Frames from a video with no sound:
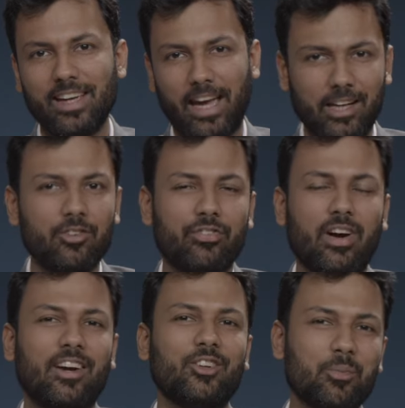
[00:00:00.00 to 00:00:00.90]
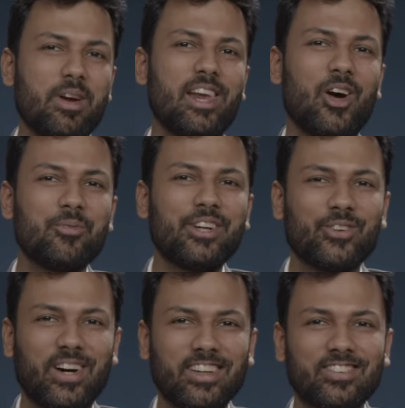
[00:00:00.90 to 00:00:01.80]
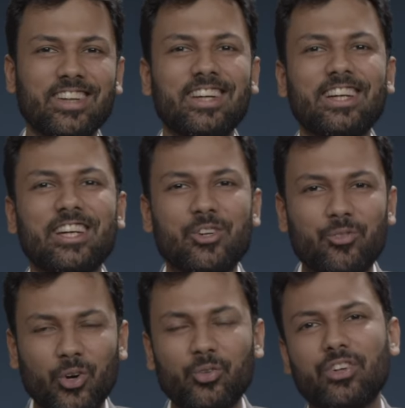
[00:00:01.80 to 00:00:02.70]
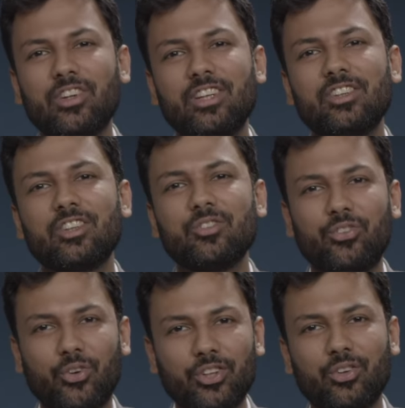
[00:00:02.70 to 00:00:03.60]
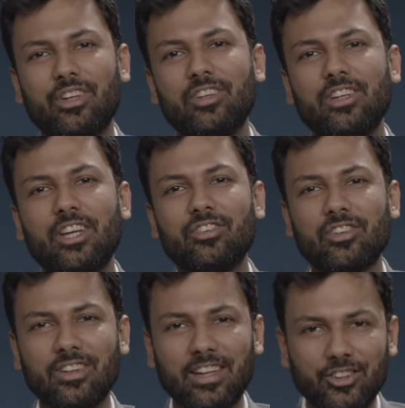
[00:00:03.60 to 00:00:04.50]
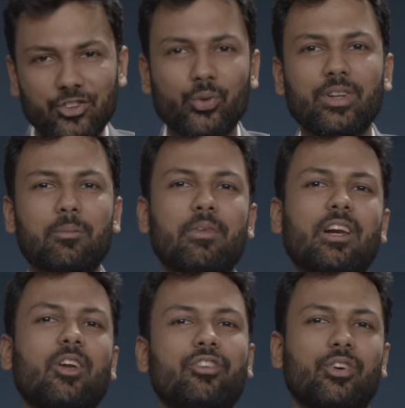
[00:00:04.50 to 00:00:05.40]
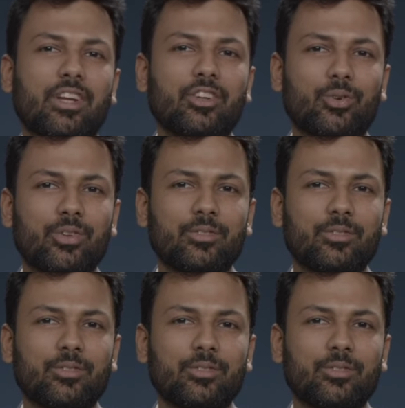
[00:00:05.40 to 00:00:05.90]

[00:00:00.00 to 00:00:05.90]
And if you may allow me to ask, what was the reason for your resignation during the middle of your tenure?